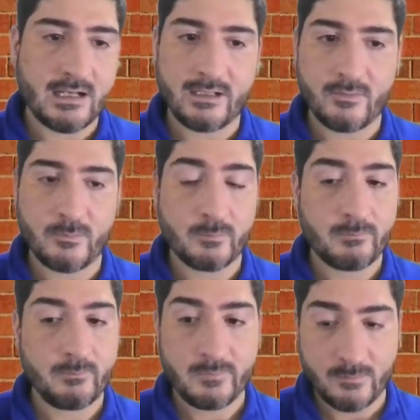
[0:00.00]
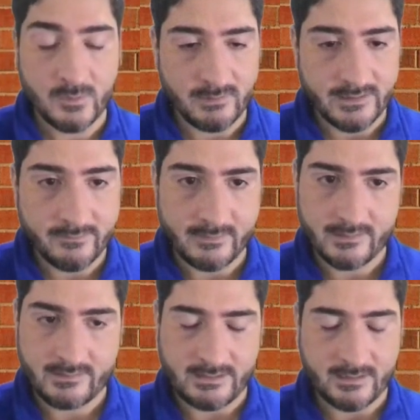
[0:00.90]
and people with
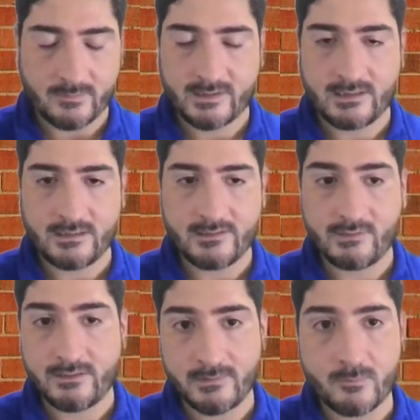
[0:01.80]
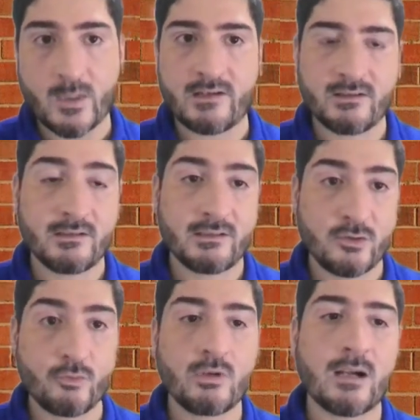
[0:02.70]
different set of skills, with different passions,
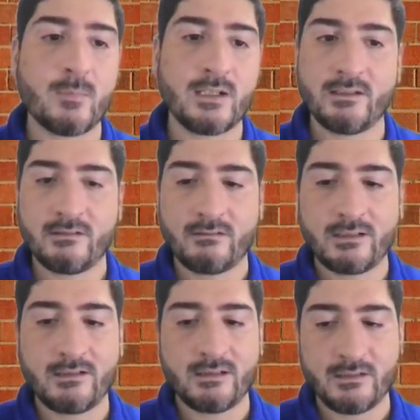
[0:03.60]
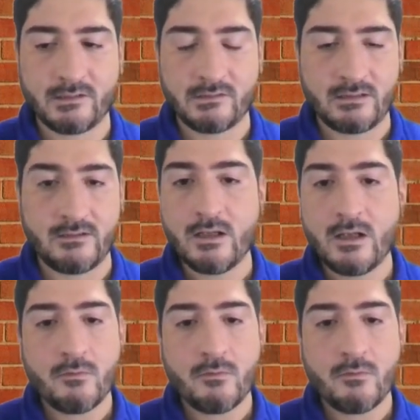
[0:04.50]
do come and integrate in the industry.